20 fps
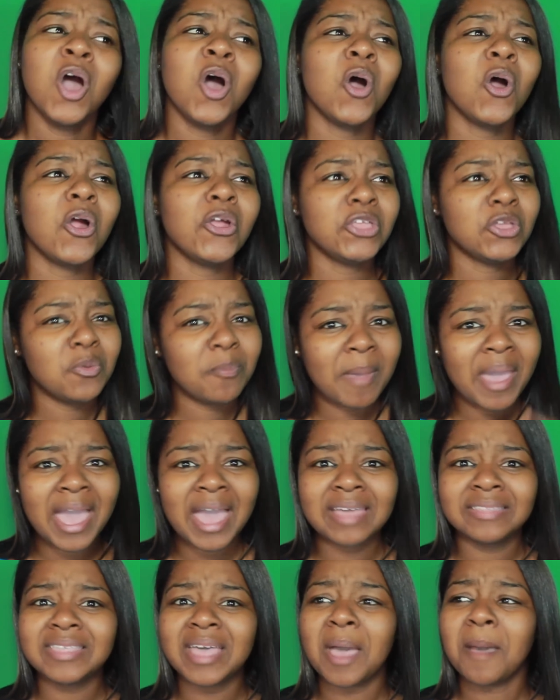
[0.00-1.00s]
or are you
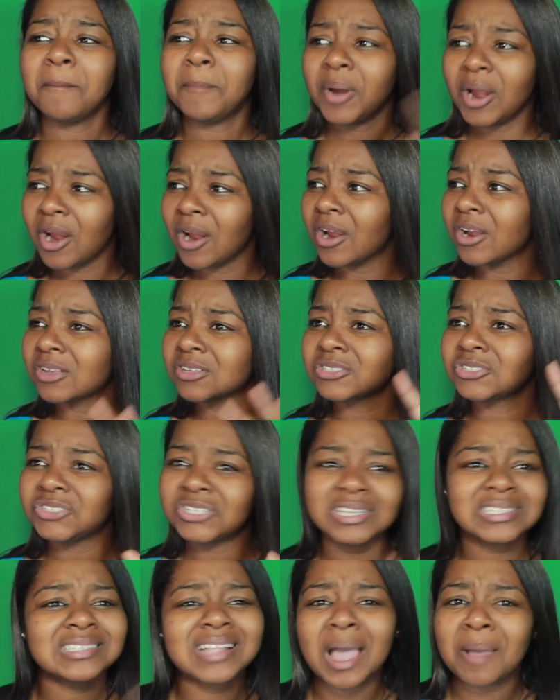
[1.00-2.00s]
mad that Berg's
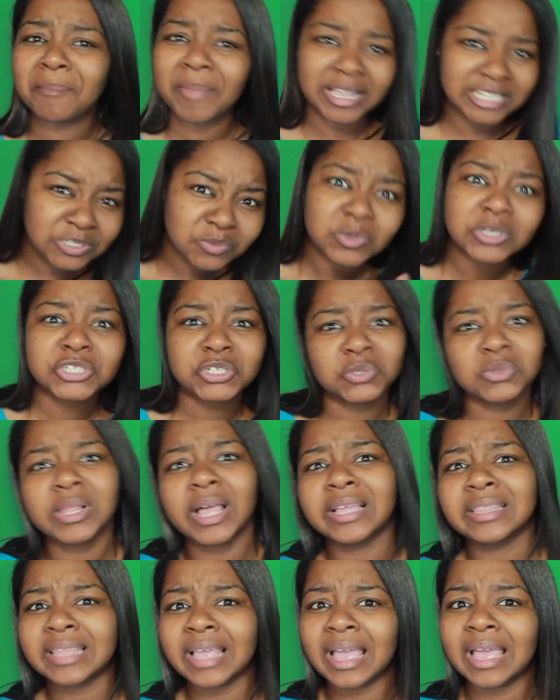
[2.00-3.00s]
just not messing with you
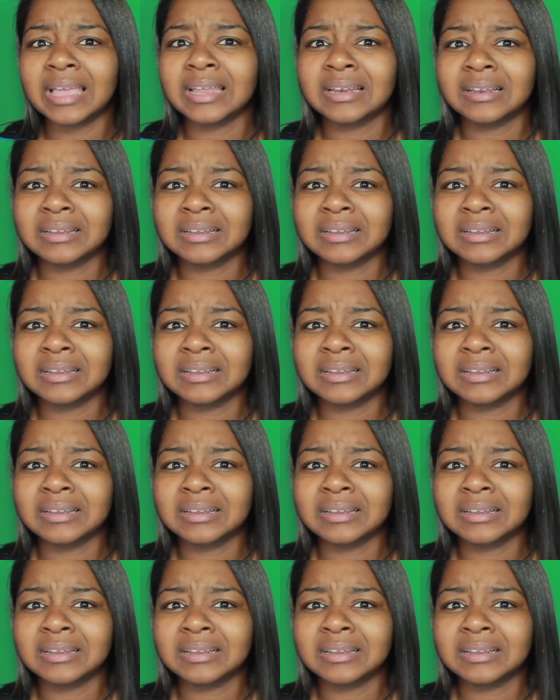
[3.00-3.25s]
like that?